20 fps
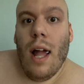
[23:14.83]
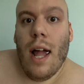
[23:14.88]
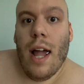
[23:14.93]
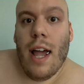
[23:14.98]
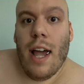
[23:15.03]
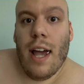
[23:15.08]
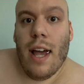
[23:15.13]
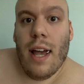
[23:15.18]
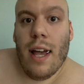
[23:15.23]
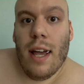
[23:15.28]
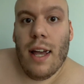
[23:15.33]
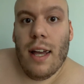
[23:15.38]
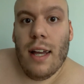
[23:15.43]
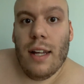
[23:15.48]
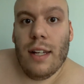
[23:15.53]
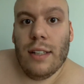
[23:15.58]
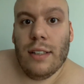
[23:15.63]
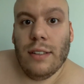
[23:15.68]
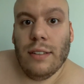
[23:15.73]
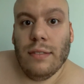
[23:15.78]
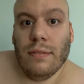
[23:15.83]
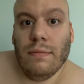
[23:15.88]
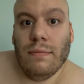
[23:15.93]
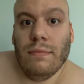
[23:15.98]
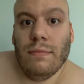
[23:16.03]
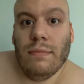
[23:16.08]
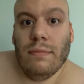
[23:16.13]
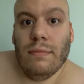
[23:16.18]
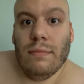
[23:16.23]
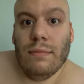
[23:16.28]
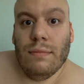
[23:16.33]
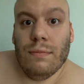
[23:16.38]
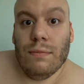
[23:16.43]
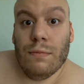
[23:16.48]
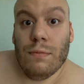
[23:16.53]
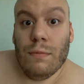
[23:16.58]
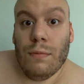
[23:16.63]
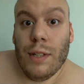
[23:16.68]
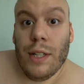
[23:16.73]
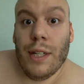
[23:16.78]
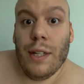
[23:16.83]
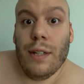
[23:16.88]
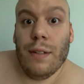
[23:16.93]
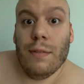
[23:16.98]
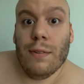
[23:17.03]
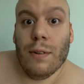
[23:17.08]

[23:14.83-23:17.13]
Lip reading: And we